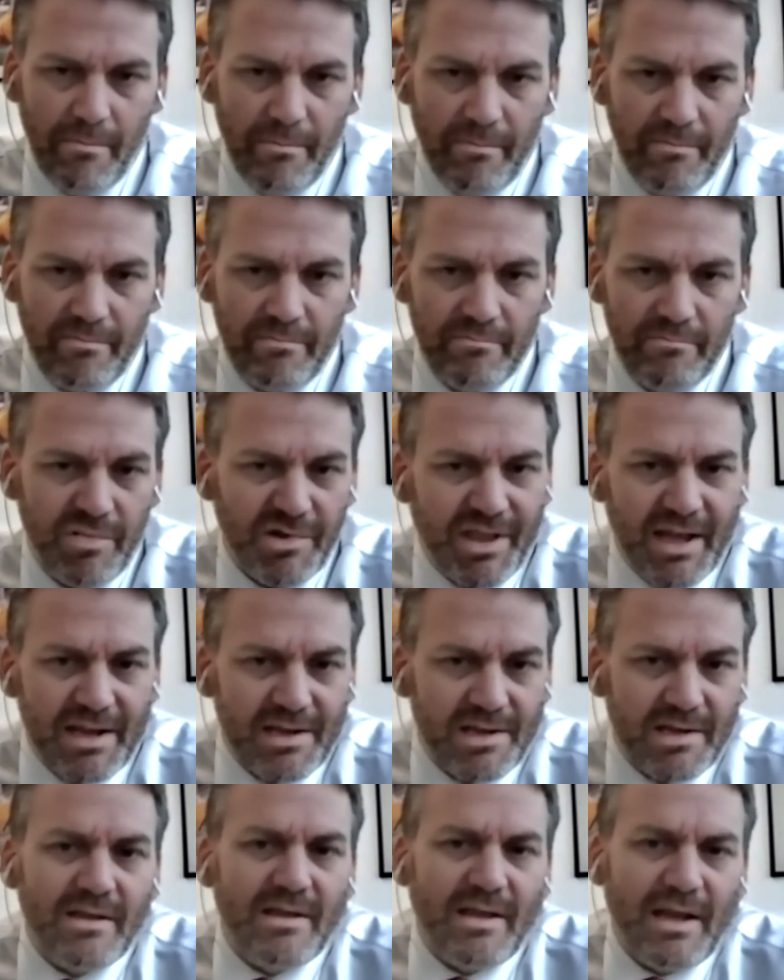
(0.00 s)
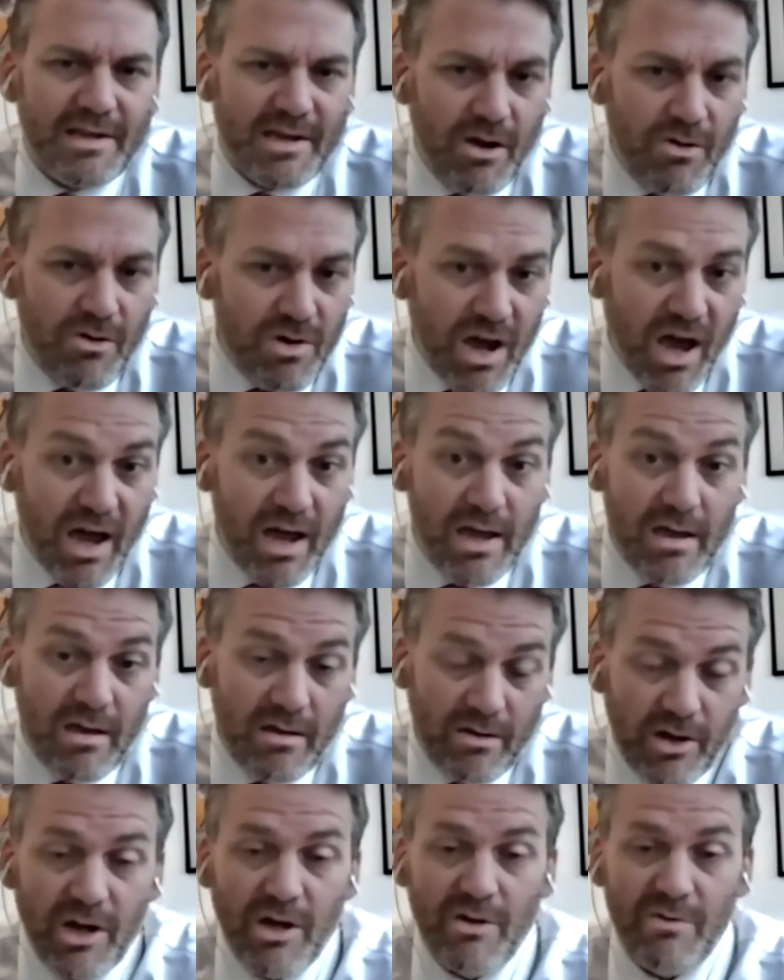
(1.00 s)
But that's okay.
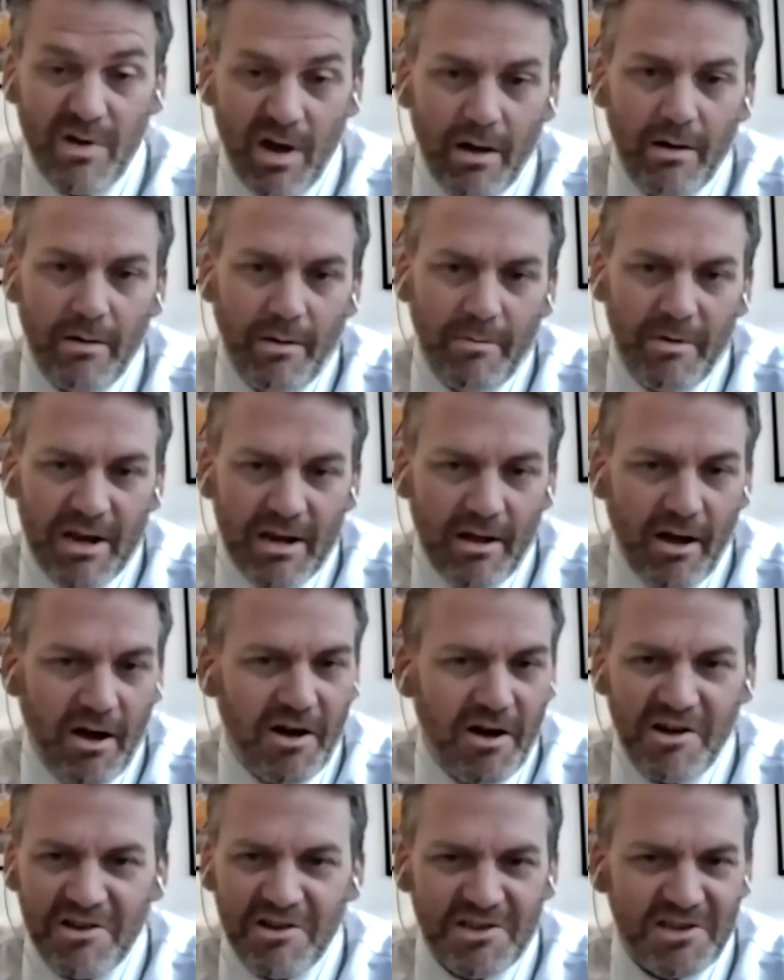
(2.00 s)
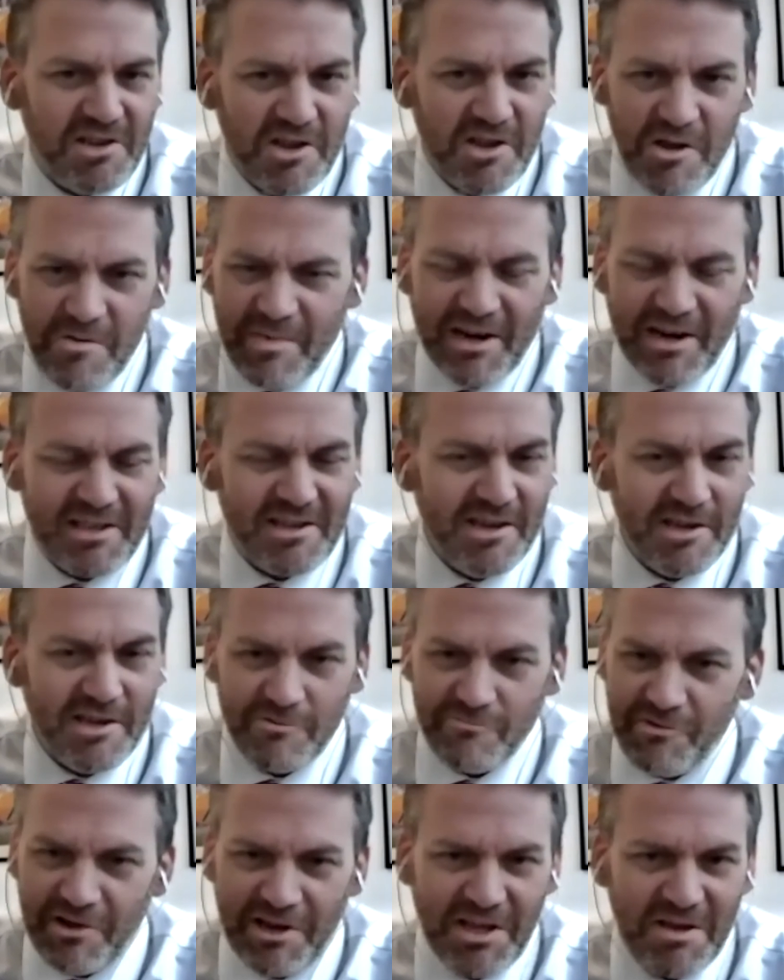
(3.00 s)
I mean, arts and humanities are
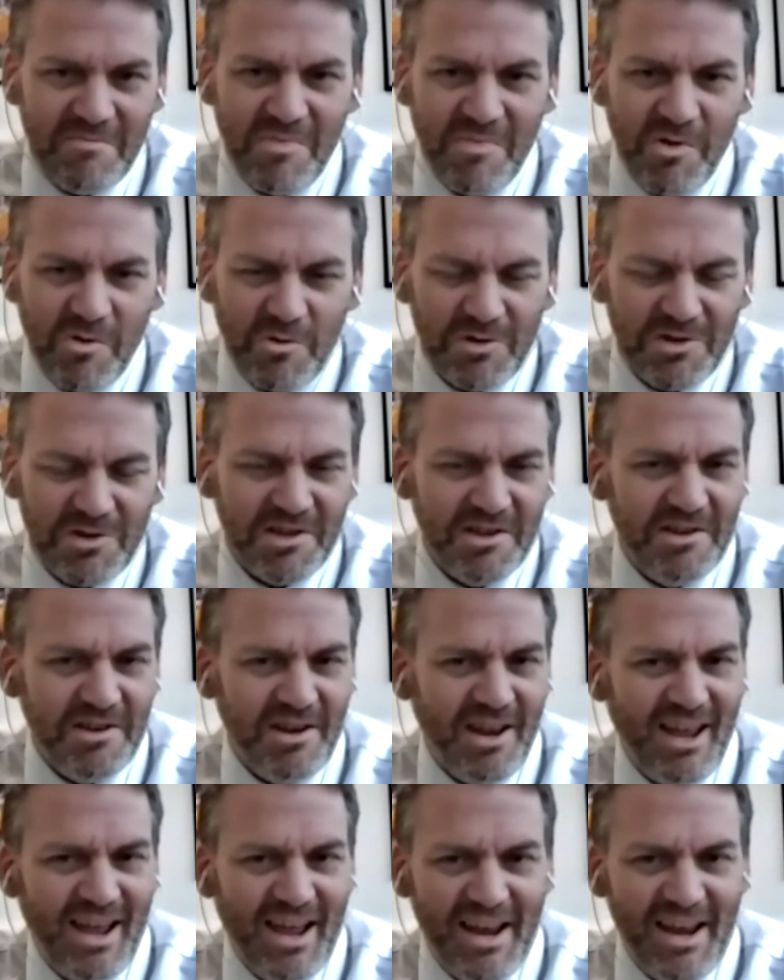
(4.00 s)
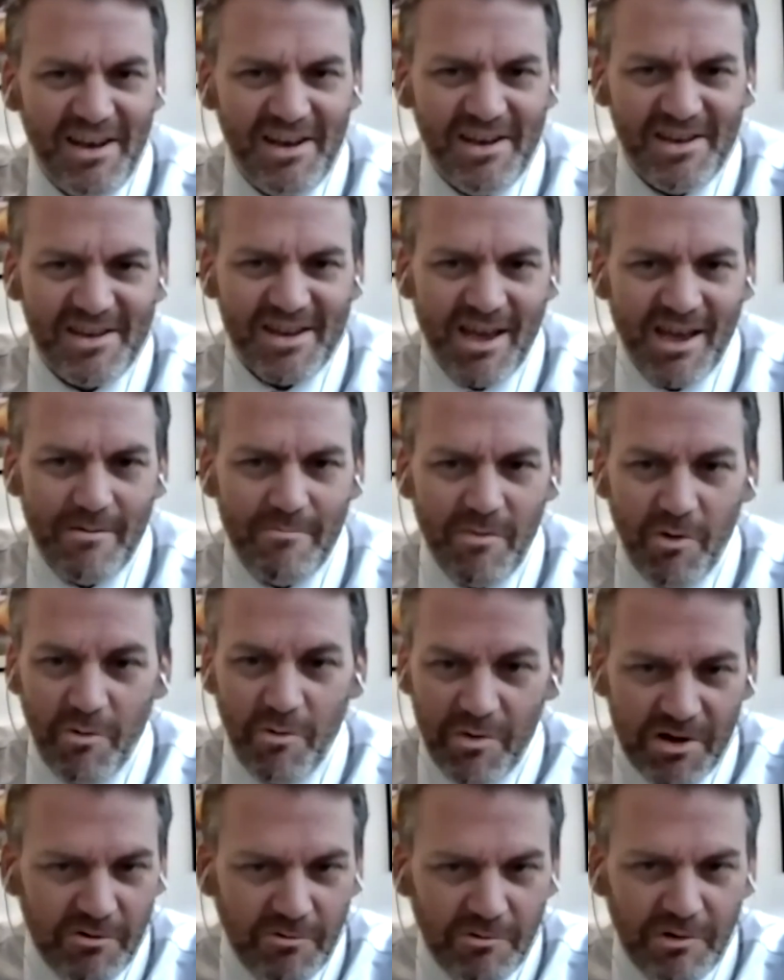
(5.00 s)
really important, and we
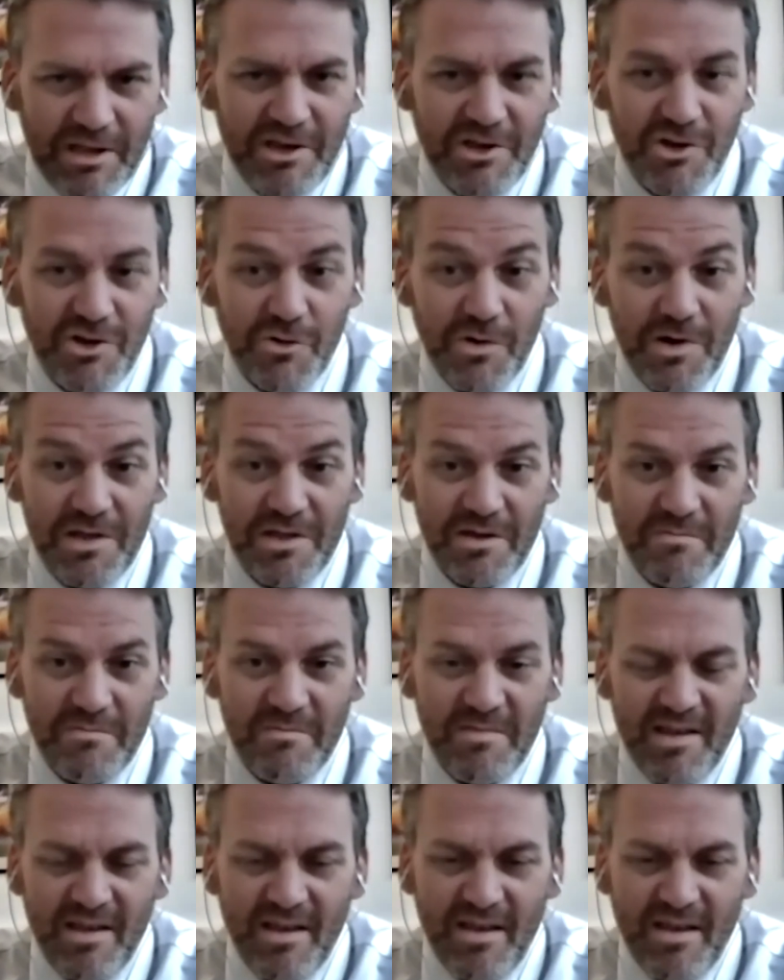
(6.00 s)
all enjoy them.